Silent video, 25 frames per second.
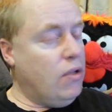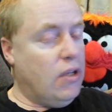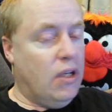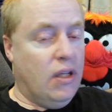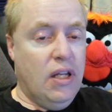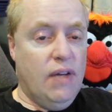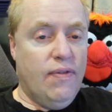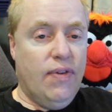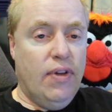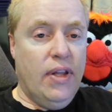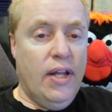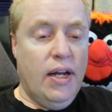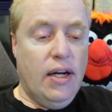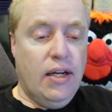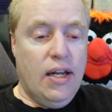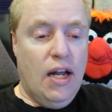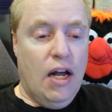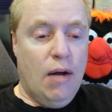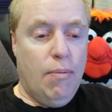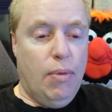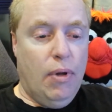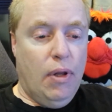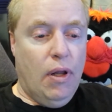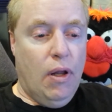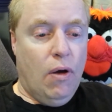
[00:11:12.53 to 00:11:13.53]
I'll leave a link
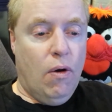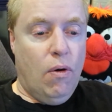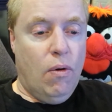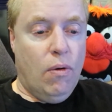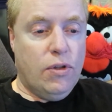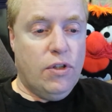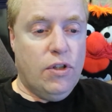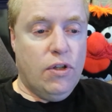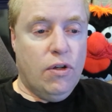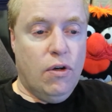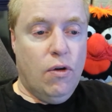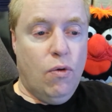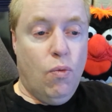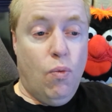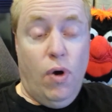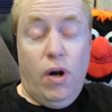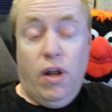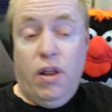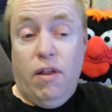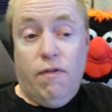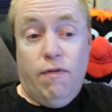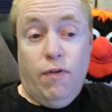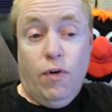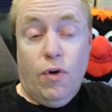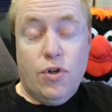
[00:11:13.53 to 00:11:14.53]
down below to one of
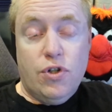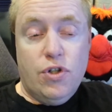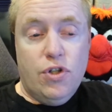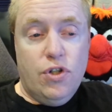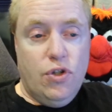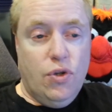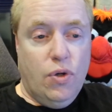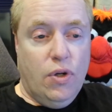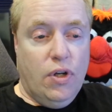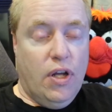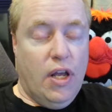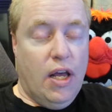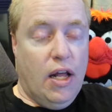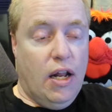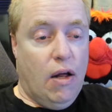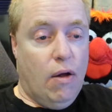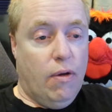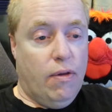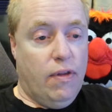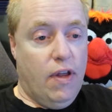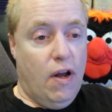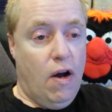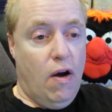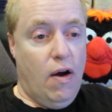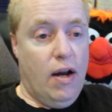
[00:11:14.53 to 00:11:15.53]
the versions you can get out there,